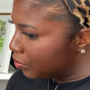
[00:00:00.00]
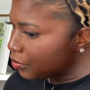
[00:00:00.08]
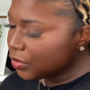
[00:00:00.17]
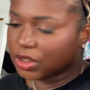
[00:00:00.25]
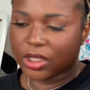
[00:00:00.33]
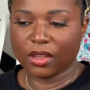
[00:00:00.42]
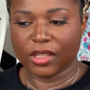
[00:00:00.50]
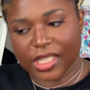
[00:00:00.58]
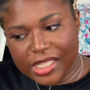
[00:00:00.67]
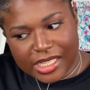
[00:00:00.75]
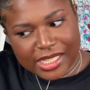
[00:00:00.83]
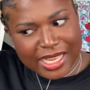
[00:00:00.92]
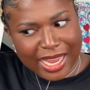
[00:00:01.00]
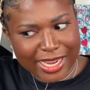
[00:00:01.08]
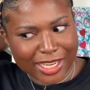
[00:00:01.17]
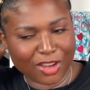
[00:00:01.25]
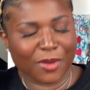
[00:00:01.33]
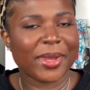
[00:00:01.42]
So this is
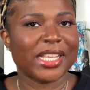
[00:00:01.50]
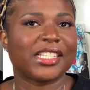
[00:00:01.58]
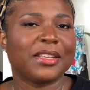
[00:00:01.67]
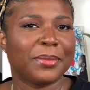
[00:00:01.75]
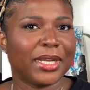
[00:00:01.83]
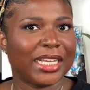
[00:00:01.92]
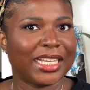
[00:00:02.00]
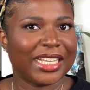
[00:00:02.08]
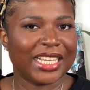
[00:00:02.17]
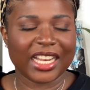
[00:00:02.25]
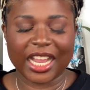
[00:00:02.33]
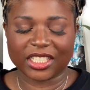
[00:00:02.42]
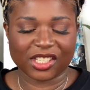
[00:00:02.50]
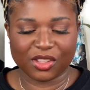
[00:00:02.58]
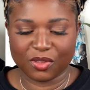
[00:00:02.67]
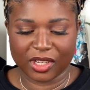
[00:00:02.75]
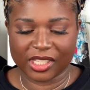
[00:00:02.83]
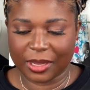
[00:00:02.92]
like your messy bun. I just
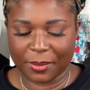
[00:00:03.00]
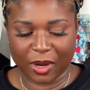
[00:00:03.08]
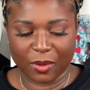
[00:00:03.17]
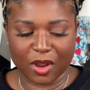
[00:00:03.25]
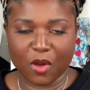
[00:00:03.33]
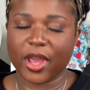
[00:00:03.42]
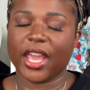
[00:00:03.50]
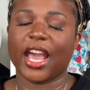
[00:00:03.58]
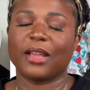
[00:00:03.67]
threw this up here real quick.